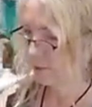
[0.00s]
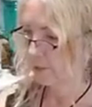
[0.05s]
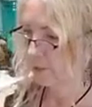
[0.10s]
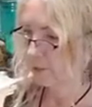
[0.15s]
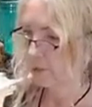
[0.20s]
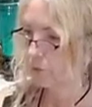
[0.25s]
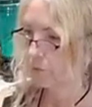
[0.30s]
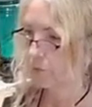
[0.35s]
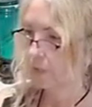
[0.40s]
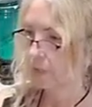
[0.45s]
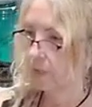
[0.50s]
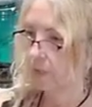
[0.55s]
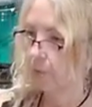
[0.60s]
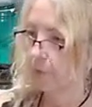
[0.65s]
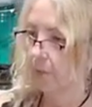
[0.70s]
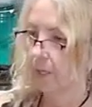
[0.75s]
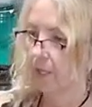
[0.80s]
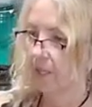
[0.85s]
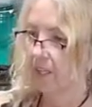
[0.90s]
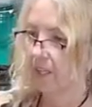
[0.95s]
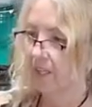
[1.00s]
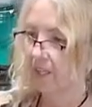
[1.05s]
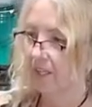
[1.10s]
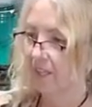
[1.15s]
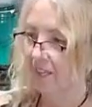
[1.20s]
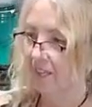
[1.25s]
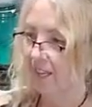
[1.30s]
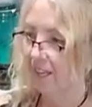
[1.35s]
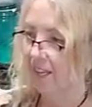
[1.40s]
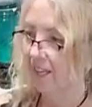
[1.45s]
is your recipe.
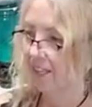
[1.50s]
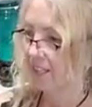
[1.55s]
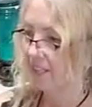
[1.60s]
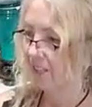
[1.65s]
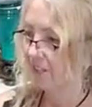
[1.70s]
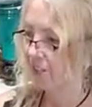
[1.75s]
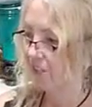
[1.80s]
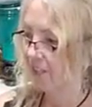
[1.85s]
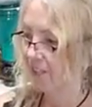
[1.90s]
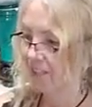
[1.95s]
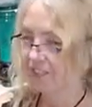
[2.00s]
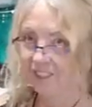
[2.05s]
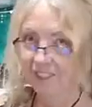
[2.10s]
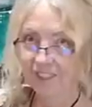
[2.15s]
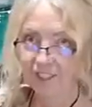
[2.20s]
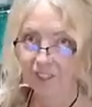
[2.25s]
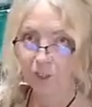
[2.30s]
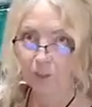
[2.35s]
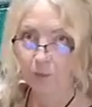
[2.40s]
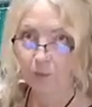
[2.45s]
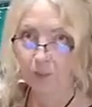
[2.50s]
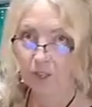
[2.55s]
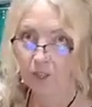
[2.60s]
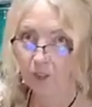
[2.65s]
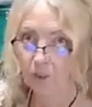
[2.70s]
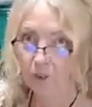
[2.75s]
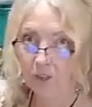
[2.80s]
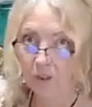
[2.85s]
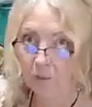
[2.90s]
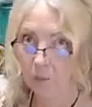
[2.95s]
And you guys that know me
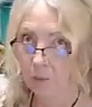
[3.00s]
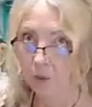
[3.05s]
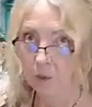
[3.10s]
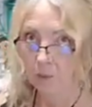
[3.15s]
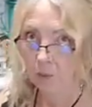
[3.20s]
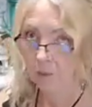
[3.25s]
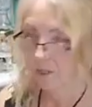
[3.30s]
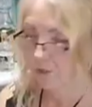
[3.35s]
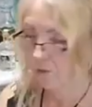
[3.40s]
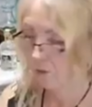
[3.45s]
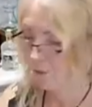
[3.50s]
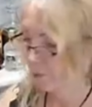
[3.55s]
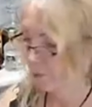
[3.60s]
know I'm not much for